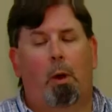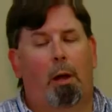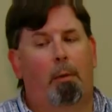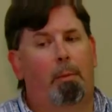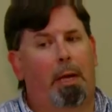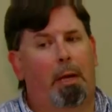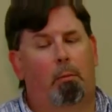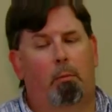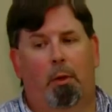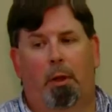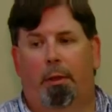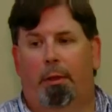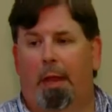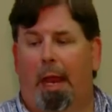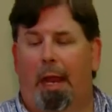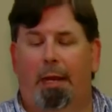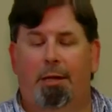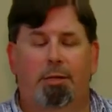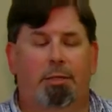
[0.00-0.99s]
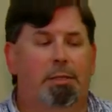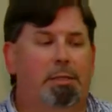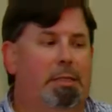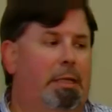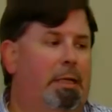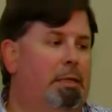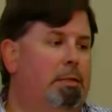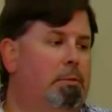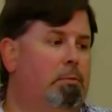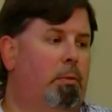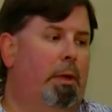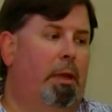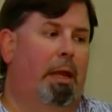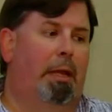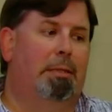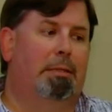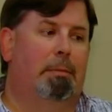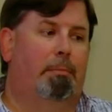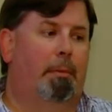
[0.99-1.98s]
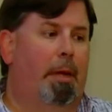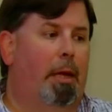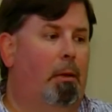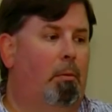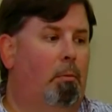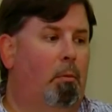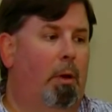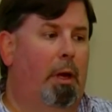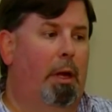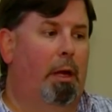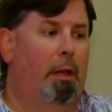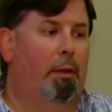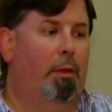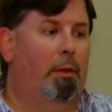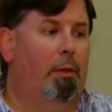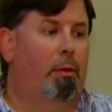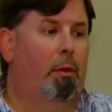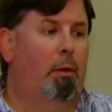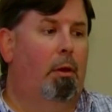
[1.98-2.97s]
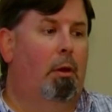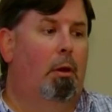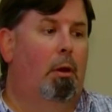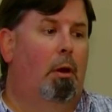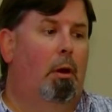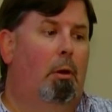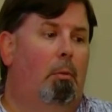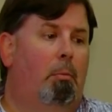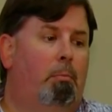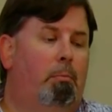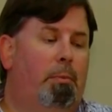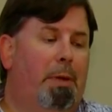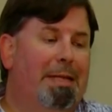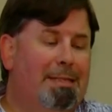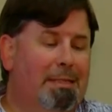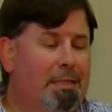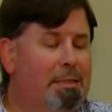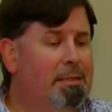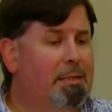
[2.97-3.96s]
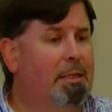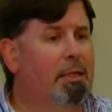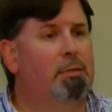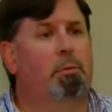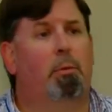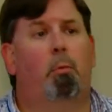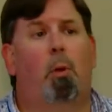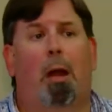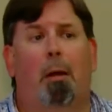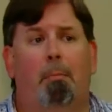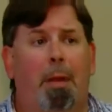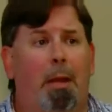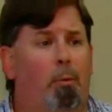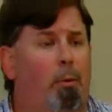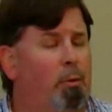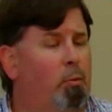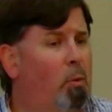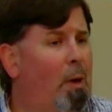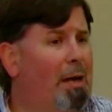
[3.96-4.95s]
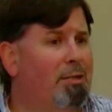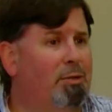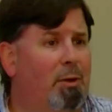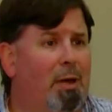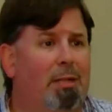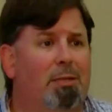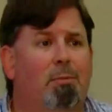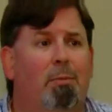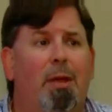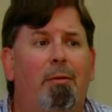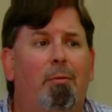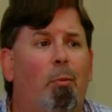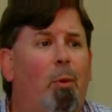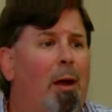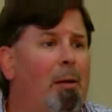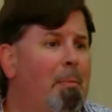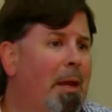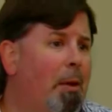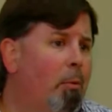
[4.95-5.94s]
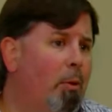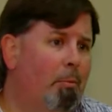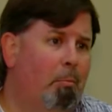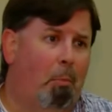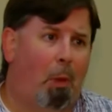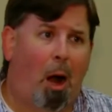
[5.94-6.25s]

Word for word: want to meet with agencies, we'd like to meet with businesses, we want to meet with restaurants, we even want to meet with